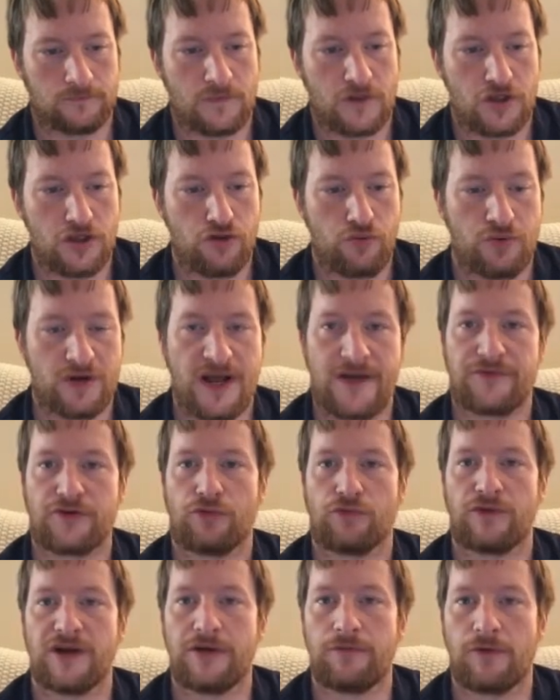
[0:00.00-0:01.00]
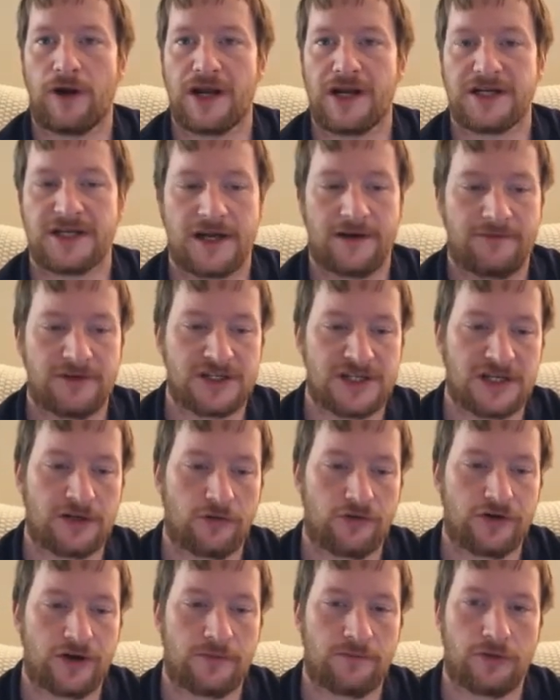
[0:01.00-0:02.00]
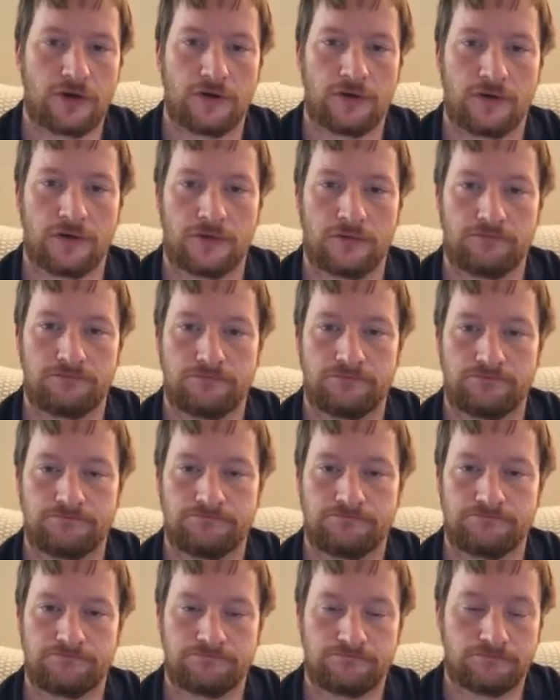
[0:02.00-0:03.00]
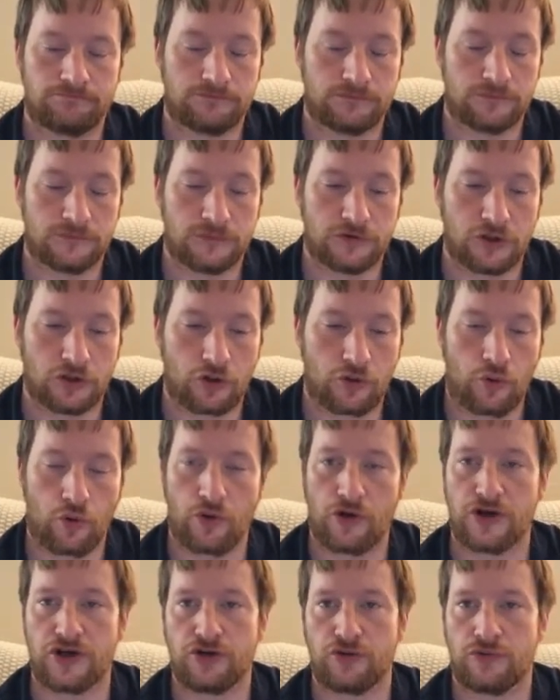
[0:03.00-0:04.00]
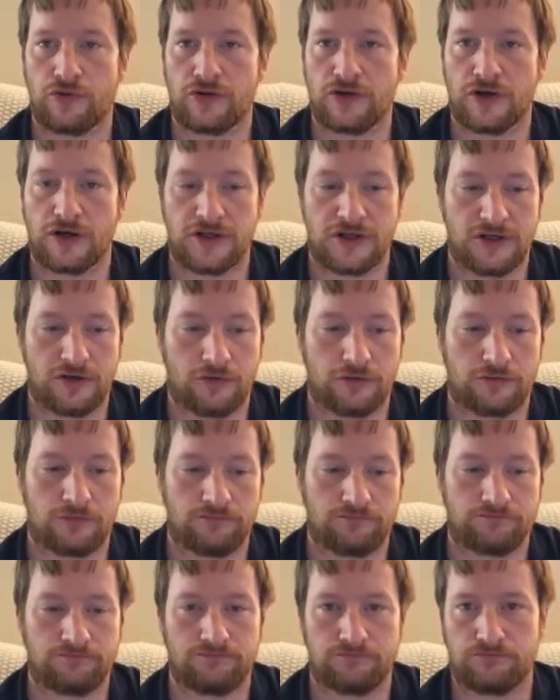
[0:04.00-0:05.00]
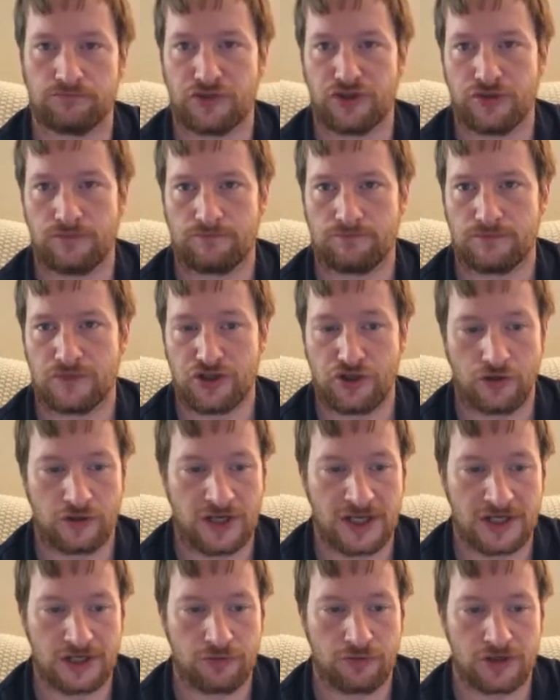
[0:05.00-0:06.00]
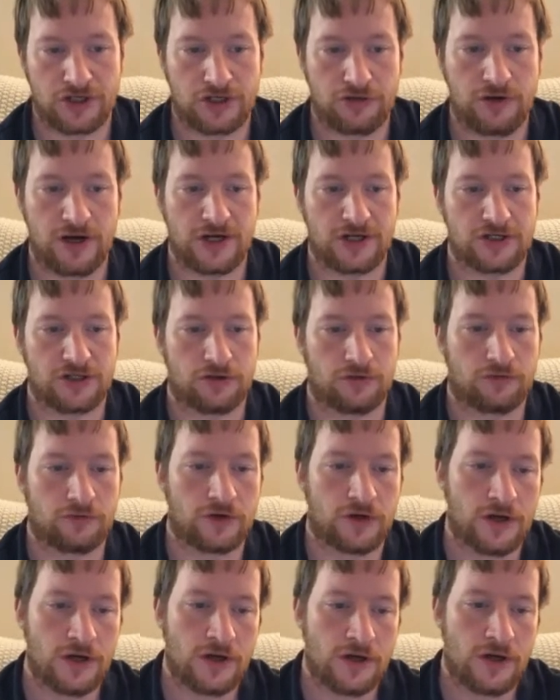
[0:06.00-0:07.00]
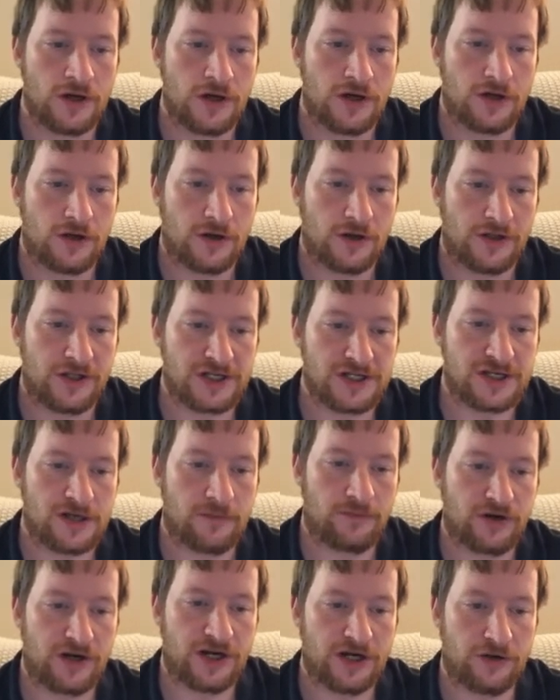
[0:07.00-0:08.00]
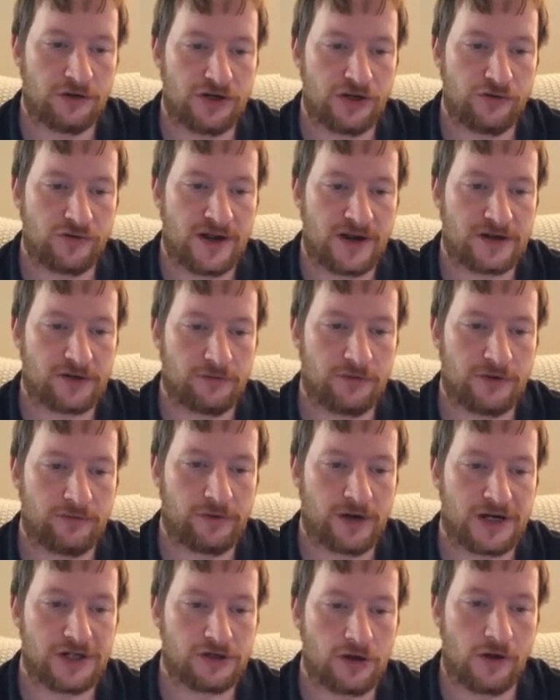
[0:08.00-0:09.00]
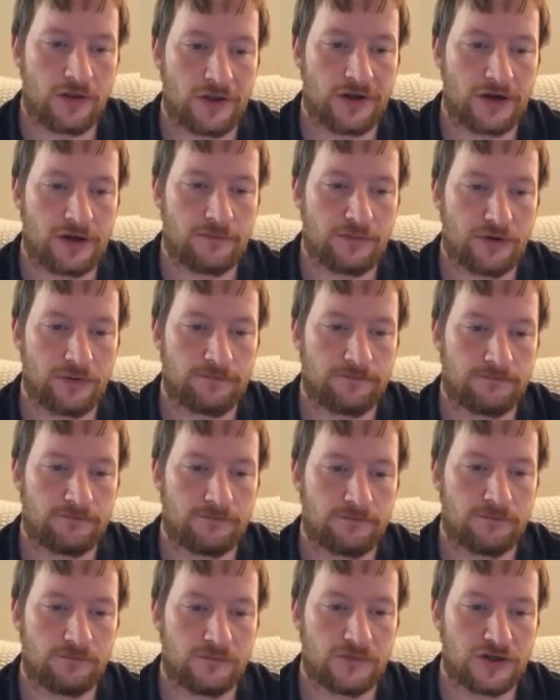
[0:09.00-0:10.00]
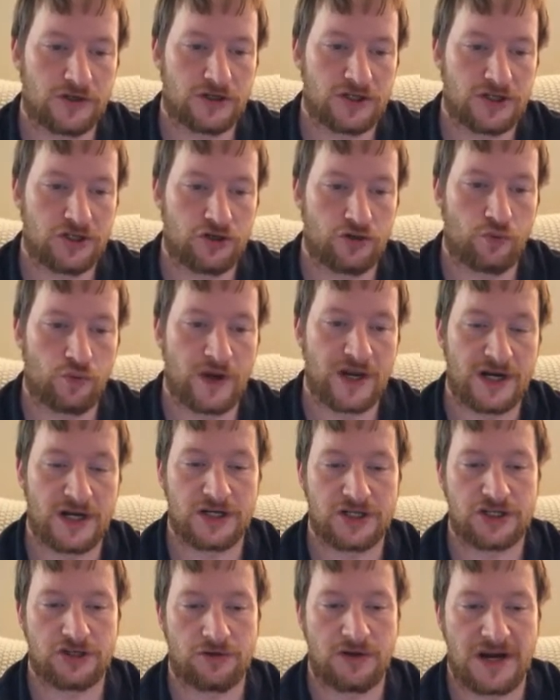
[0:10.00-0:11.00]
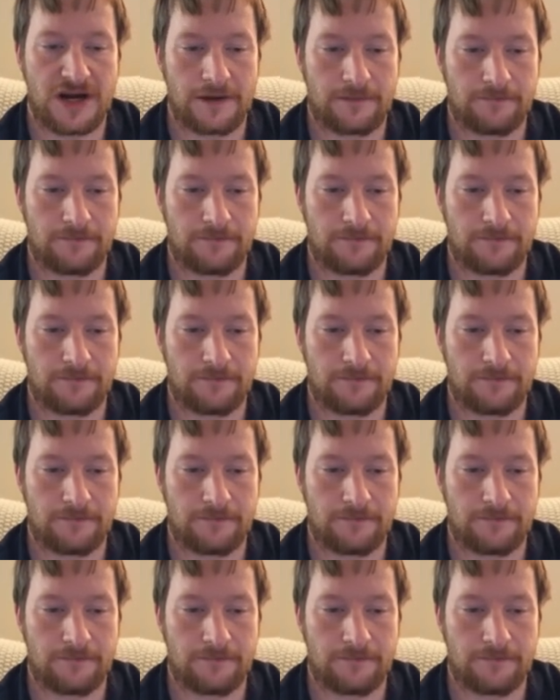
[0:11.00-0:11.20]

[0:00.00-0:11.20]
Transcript: you would have to rearrange every single number according to, you know, to get to a straight. So this number here, you'd have to rearrange all the numbers to win a straight.